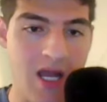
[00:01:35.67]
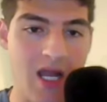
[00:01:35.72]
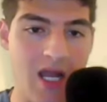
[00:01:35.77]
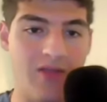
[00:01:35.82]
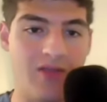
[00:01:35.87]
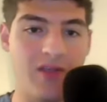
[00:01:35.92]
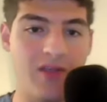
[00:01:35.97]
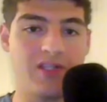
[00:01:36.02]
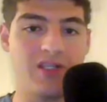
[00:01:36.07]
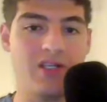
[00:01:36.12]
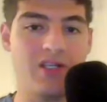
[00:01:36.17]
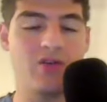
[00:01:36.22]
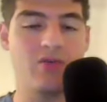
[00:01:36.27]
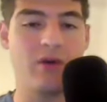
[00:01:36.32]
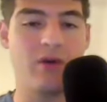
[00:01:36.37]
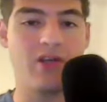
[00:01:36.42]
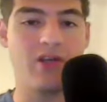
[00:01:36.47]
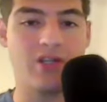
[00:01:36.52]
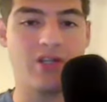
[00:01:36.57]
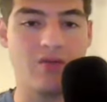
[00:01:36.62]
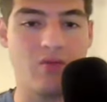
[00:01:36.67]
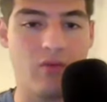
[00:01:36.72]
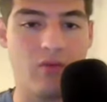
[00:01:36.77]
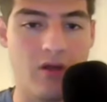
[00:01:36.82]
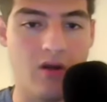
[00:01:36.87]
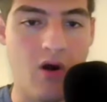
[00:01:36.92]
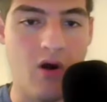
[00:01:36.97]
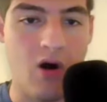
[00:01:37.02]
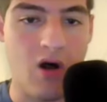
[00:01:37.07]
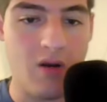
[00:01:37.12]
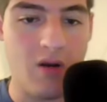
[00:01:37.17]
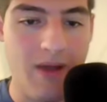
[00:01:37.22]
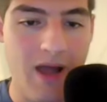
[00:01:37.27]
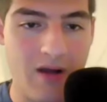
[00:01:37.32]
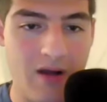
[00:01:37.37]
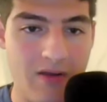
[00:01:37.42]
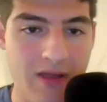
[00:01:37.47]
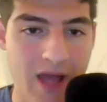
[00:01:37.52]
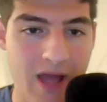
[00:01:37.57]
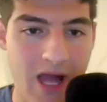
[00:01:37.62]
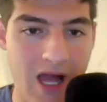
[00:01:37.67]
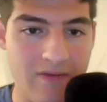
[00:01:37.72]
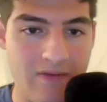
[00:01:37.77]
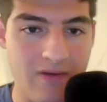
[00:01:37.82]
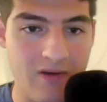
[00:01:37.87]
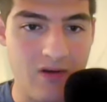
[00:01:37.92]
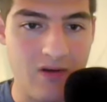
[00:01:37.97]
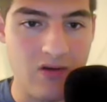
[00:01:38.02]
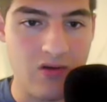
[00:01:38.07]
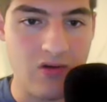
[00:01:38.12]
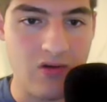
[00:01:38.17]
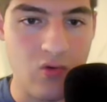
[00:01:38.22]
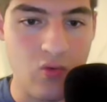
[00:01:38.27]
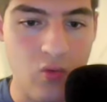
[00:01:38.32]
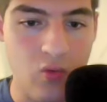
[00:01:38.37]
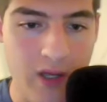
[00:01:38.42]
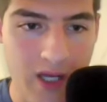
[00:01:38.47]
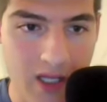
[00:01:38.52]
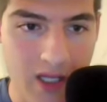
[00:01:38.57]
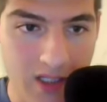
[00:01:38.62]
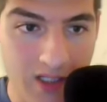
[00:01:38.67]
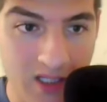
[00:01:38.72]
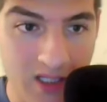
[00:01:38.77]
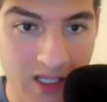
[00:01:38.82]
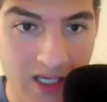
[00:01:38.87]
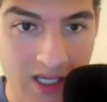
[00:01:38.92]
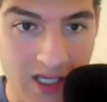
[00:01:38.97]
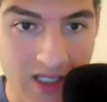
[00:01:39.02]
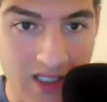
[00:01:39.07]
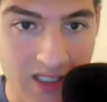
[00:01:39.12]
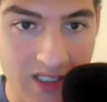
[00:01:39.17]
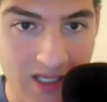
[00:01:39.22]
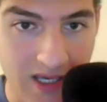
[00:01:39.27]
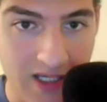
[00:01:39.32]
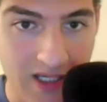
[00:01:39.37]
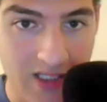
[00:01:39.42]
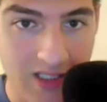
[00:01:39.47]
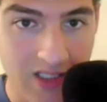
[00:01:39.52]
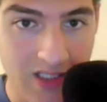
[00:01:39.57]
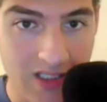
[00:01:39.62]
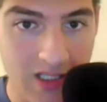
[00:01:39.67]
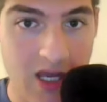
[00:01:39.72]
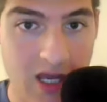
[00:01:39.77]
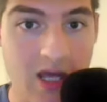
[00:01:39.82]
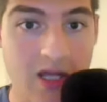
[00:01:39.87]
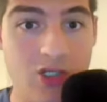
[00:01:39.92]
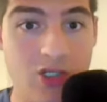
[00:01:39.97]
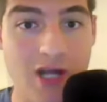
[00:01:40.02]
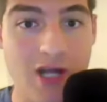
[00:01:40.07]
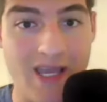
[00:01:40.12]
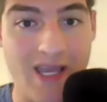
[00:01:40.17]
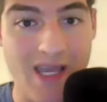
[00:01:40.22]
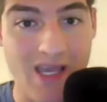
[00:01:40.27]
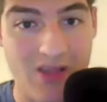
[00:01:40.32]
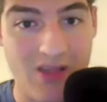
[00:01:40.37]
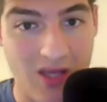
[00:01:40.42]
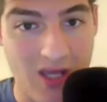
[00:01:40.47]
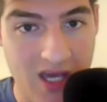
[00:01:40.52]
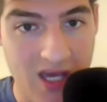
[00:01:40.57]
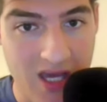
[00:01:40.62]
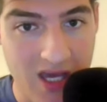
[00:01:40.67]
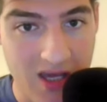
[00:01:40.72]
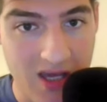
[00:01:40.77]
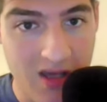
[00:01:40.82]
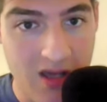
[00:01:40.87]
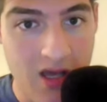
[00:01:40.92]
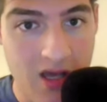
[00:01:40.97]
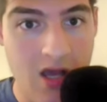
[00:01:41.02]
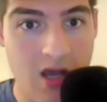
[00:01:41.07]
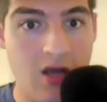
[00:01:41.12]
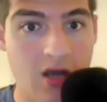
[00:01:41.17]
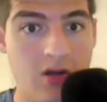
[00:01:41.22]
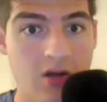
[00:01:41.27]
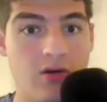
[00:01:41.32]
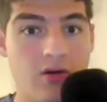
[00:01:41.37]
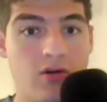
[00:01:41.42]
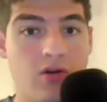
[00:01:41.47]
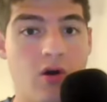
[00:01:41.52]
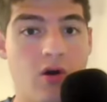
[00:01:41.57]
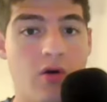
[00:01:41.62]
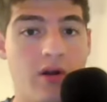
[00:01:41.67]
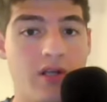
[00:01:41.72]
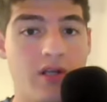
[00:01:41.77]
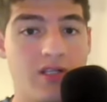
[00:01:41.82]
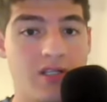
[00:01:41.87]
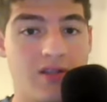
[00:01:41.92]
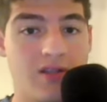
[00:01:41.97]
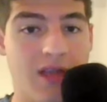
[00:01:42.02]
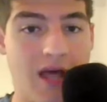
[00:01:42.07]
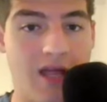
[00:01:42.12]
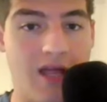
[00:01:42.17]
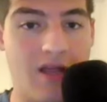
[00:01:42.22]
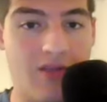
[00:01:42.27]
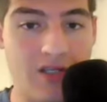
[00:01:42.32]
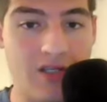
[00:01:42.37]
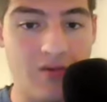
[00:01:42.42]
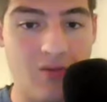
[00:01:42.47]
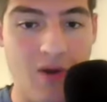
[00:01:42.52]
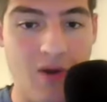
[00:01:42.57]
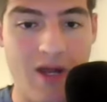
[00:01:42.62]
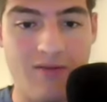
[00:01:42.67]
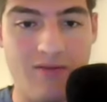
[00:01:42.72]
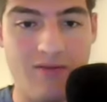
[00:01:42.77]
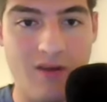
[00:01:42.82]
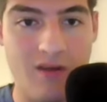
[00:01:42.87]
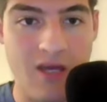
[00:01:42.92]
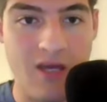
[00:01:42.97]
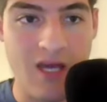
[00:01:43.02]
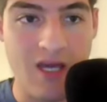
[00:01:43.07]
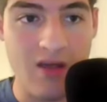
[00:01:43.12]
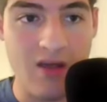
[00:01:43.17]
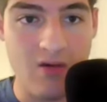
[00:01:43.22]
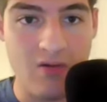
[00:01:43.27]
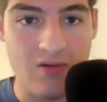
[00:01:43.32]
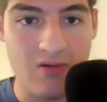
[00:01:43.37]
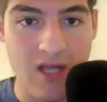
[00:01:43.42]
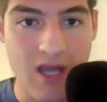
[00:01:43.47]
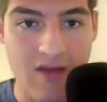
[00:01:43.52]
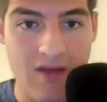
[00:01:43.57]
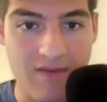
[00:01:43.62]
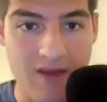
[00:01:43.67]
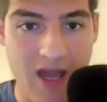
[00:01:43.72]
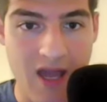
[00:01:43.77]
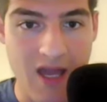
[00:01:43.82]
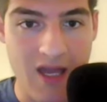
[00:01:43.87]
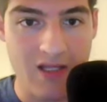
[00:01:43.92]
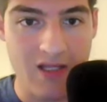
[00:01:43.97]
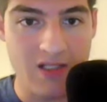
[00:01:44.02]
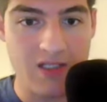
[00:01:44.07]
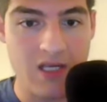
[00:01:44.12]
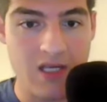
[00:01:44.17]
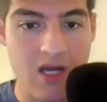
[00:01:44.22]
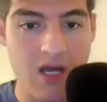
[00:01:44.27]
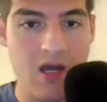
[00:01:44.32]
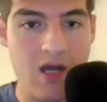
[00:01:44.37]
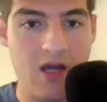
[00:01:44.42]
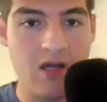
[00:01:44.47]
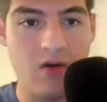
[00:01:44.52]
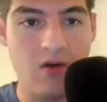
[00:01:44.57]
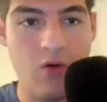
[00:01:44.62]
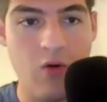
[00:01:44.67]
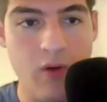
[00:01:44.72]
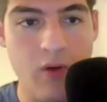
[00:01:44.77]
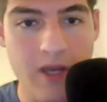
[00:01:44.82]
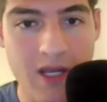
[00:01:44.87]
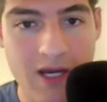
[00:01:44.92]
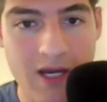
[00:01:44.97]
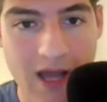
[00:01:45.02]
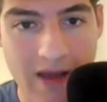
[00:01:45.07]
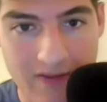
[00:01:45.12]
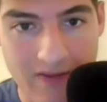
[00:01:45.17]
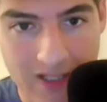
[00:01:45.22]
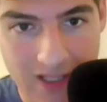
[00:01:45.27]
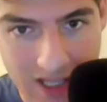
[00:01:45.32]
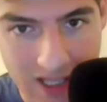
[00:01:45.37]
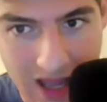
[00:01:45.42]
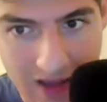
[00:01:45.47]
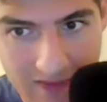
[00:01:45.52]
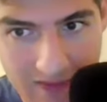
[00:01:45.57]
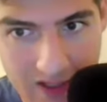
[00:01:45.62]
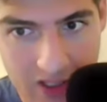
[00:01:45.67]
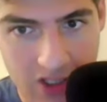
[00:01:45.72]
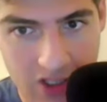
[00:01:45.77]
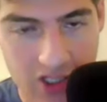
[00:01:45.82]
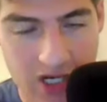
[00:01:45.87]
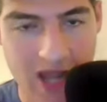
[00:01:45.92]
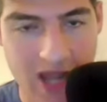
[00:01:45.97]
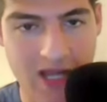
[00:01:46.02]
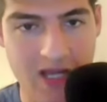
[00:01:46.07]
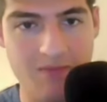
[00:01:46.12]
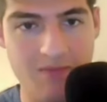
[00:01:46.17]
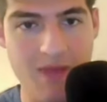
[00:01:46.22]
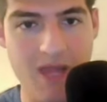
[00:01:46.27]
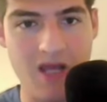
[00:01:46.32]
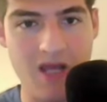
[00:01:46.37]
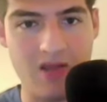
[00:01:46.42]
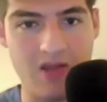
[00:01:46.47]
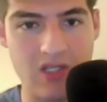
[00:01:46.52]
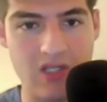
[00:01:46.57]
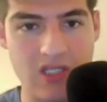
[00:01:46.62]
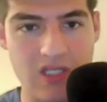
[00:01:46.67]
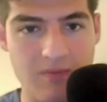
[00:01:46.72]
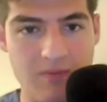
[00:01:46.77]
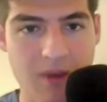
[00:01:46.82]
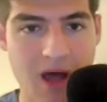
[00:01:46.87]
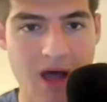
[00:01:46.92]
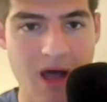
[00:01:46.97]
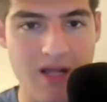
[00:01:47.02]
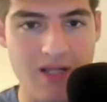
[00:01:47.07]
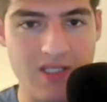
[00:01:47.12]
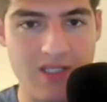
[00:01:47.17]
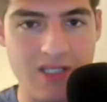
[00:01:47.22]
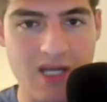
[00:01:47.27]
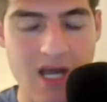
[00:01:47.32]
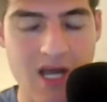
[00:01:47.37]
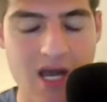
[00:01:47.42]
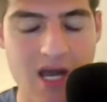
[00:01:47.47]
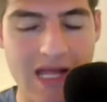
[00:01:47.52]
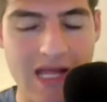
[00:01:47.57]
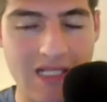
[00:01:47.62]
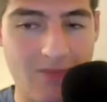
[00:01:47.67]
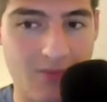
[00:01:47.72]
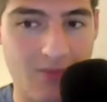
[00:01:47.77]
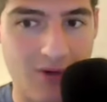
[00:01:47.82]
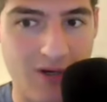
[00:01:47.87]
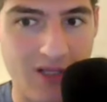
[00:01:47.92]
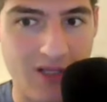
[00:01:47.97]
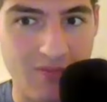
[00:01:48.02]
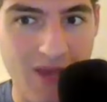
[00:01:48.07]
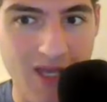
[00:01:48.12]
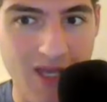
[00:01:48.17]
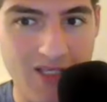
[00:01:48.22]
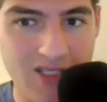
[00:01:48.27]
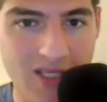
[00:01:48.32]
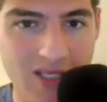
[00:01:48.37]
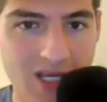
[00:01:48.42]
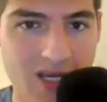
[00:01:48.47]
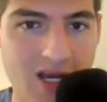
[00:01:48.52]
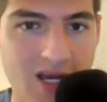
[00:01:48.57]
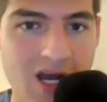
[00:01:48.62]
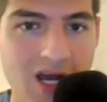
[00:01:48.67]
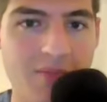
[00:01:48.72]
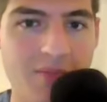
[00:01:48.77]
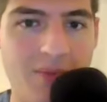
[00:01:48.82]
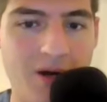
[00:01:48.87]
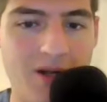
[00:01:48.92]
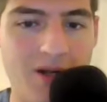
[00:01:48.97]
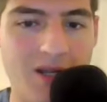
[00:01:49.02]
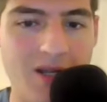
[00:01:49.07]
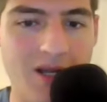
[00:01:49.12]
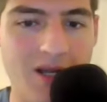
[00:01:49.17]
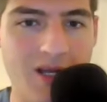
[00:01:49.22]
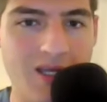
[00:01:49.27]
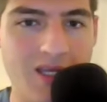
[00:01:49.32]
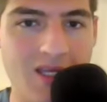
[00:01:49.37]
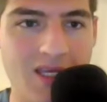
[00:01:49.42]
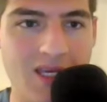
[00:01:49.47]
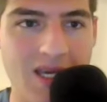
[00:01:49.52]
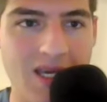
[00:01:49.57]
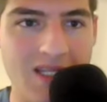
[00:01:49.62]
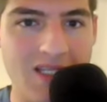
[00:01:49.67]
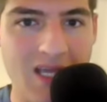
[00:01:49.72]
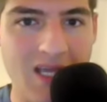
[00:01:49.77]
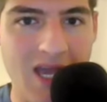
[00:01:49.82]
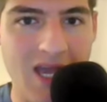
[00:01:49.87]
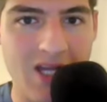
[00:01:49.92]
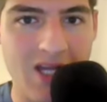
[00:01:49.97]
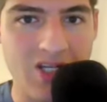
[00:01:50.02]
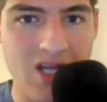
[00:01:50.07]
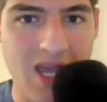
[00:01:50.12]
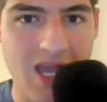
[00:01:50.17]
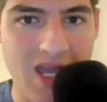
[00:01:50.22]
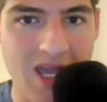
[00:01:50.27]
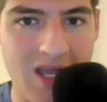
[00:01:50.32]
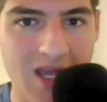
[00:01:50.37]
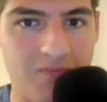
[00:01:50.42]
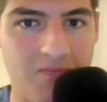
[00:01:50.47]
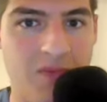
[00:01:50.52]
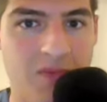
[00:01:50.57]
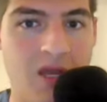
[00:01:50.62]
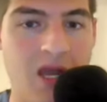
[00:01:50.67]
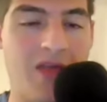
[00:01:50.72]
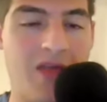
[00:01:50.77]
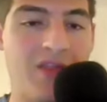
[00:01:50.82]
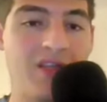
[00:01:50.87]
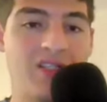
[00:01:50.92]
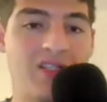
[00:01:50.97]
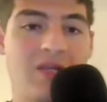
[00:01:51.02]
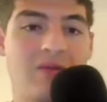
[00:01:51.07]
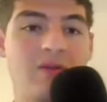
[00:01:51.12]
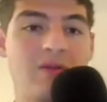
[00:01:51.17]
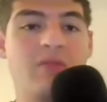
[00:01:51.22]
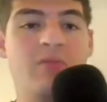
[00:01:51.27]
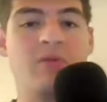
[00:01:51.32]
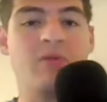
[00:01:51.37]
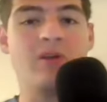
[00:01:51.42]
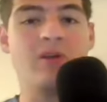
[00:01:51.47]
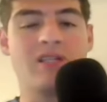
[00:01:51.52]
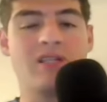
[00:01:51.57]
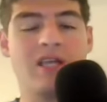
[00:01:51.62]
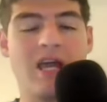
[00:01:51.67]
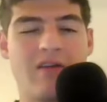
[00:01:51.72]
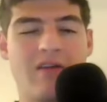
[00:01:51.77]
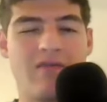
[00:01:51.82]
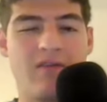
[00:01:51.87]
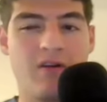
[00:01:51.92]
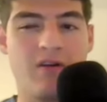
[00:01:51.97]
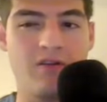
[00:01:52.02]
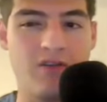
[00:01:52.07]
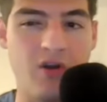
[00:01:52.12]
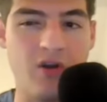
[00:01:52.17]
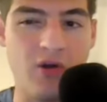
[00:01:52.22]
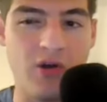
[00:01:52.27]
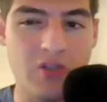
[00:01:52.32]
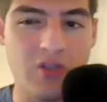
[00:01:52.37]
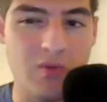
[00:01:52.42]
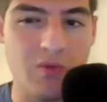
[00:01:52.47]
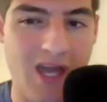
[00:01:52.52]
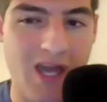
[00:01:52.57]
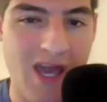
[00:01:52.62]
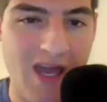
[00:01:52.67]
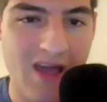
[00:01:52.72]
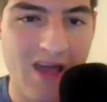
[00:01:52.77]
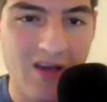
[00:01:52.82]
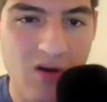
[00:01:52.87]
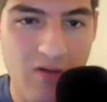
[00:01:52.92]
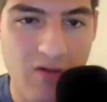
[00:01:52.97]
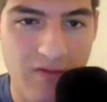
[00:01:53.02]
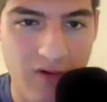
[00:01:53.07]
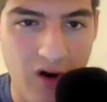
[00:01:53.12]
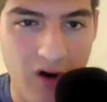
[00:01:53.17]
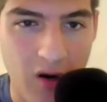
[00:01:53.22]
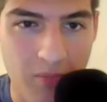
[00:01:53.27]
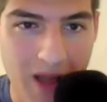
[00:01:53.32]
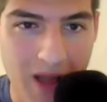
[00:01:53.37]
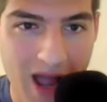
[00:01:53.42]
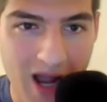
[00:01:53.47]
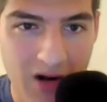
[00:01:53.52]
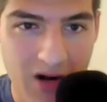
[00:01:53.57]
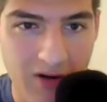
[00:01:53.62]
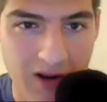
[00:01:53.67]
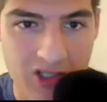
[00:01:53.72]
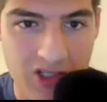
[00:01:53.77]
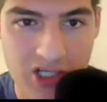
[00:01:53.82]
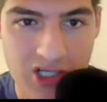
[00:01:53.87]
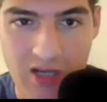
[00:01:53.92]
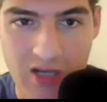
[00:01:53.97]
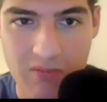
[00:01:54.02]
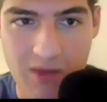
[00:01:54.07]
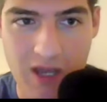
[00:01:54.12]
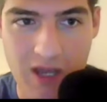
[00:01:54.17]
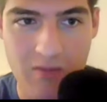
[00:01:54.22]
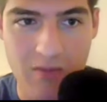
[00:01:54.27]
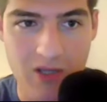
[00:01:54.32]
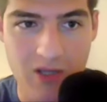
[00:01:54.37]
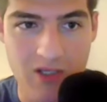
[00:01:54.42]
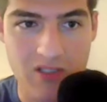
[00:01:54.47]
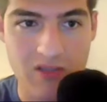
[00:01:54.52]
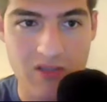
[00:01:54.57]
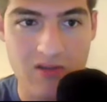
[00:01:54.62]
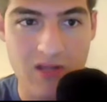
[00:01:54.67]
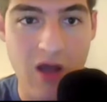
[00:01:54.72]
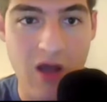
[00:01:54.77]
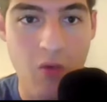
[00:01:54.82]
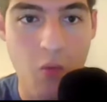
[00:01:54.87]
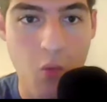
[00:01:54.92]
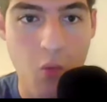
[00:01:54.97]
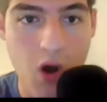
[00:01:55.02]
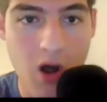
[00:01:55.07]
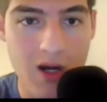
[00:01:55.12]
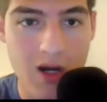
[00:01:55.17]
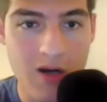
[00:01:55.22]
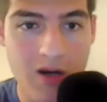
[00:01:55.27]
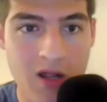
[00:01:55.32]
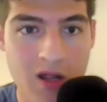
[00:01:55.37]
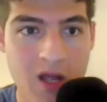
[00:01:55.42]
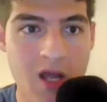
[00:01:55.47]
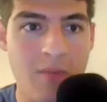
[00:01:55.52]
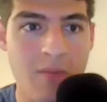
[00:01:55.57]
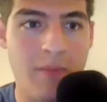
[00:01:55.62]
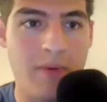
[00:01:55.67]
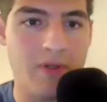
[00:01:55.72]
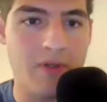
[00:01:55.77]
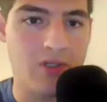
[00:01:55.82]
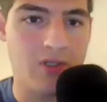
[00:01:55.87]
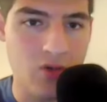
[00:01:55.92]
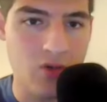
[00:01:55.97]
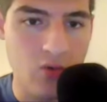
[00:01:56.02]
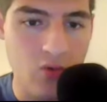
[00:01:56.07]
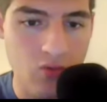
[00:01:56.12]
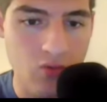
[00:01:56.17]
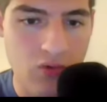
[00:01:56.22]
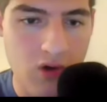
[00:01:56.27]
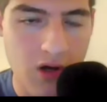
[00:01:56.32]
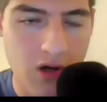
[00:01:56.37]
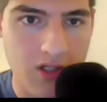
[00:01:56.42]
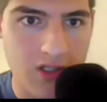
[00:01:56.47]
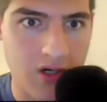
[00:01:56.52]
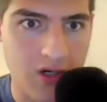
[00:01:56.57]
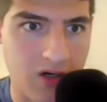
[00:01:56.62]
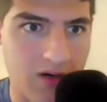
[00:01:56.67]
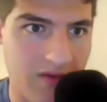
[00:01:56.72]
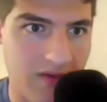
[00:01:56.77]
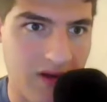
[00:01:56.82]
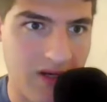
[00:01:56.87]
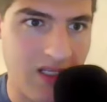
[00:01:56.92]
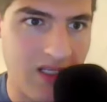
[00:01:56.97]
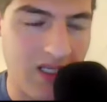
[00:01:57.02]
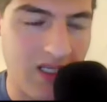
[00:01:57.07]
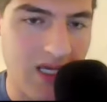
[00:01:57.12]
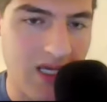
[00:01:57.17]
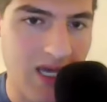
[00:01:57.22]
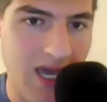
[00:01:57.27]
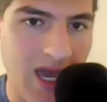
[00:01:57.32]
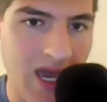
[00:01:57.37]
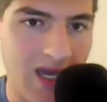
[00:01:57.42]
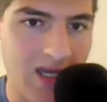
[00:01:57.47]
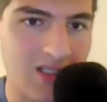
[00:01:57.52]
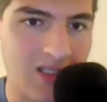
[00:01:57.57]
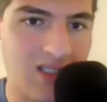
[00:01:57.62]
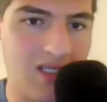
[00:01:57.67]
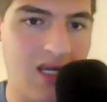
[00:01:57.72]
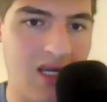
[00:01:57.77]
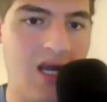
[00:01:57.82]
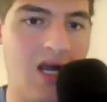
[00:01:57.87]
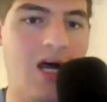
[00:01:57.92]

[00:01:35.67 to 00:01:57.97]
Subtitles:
In this situation, we automatically have queen to e6, checking the king. Notice that in this way, if the king goes to f8, queen f7, checkmate on the spot. That's pretty basic, but king to h8. And this seems completely safe. Notice we can't go for our back rank checkmate because not one, but two rooks are defending e8.